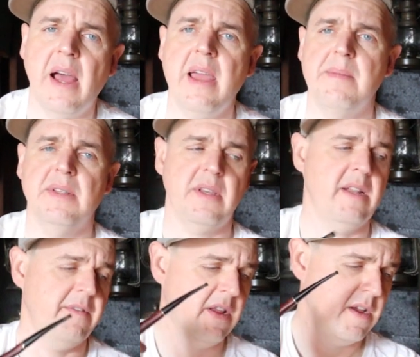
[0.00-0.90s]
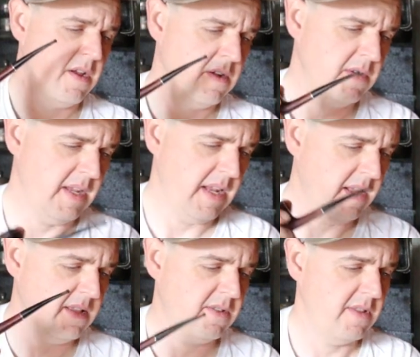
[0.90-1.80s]
I am excited to
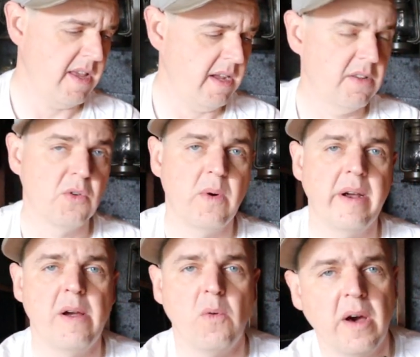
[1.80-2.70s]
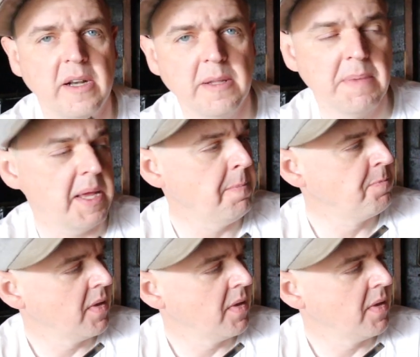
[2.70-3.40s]
getting this thing to where I want it to be.